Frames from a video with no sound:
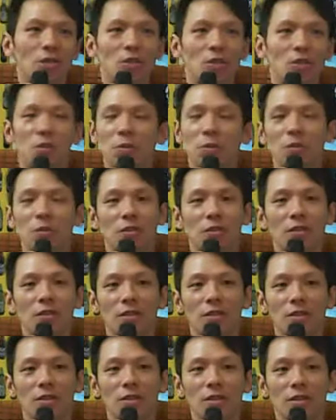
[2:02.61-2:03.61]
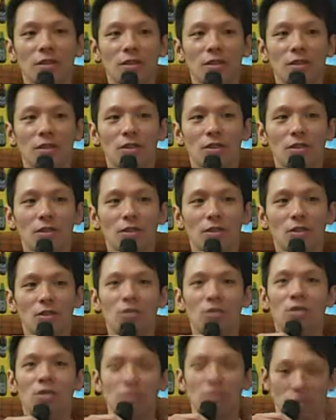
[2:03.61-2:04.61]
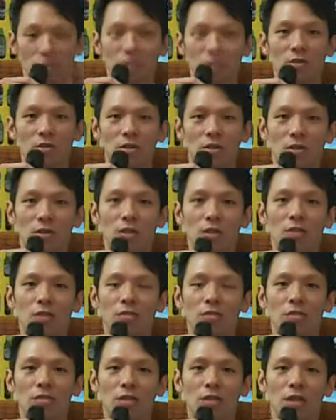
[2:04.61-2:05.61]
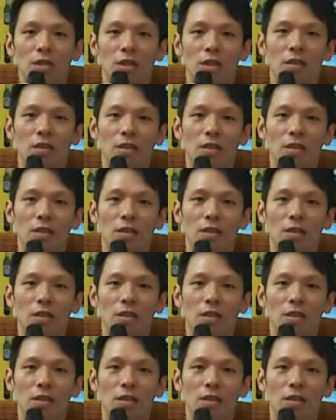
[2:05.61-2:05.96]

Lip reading: in your movies. So till now till today.